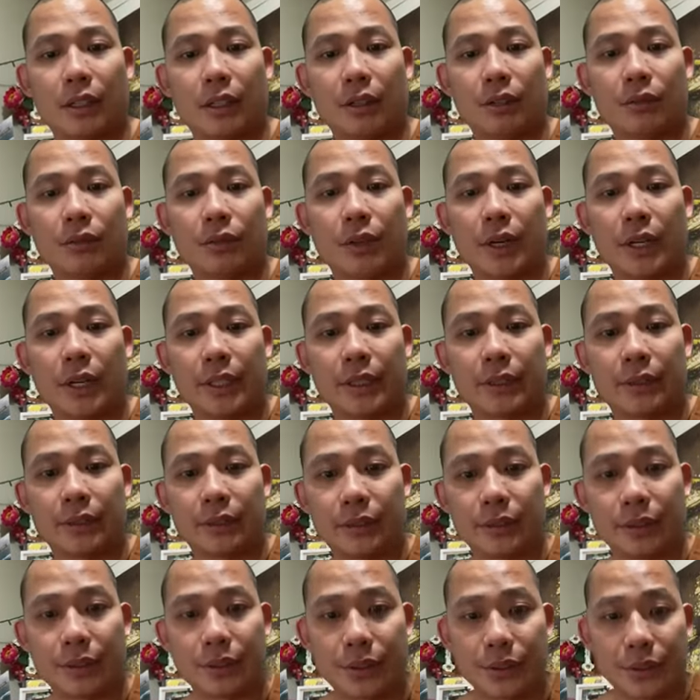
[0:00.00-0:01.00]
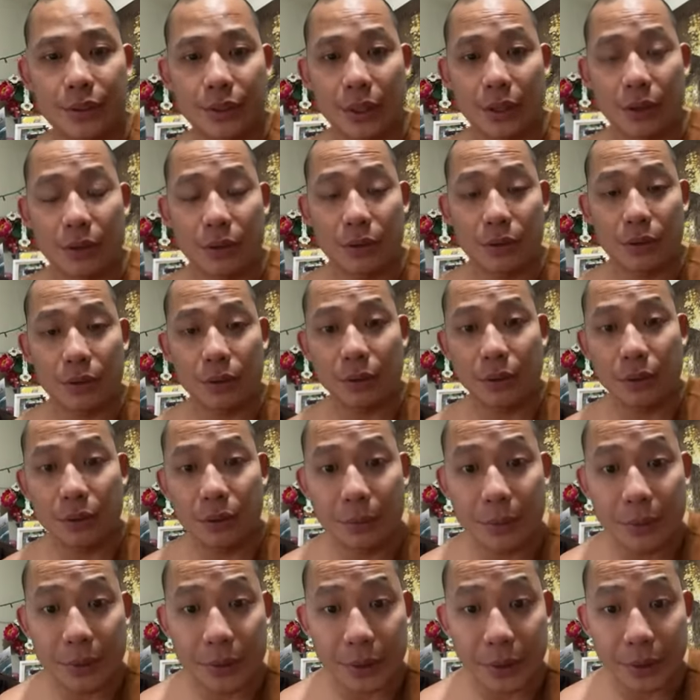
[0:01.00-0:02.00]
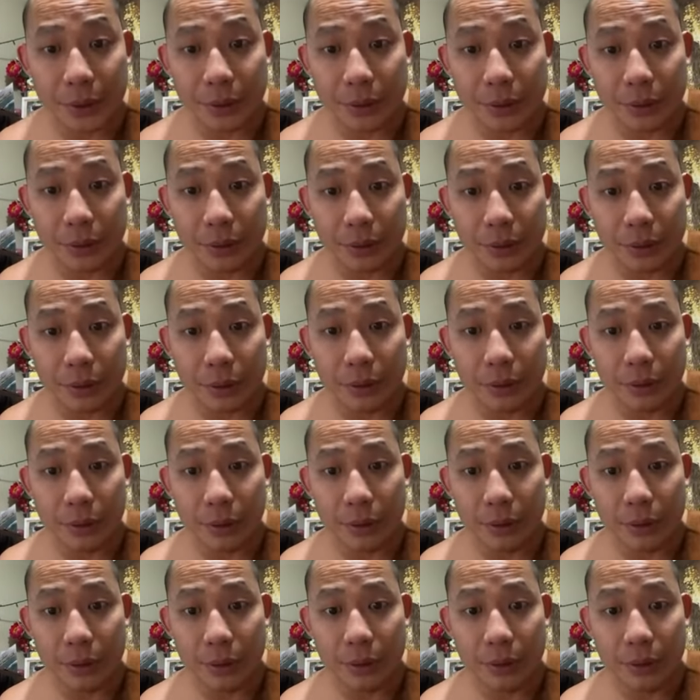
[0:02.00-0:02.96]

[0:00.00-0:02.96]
Okay, all right. So, let me see here.